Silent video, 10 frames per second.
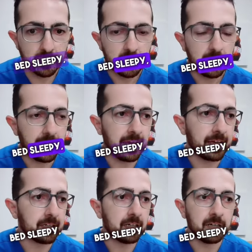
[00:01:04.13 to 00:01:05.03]
sleepy,
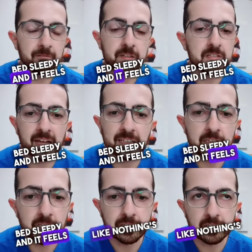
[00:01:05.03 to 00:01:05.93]
and uh, it
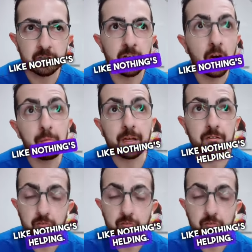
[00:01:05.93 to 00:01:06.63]
feels like nothing's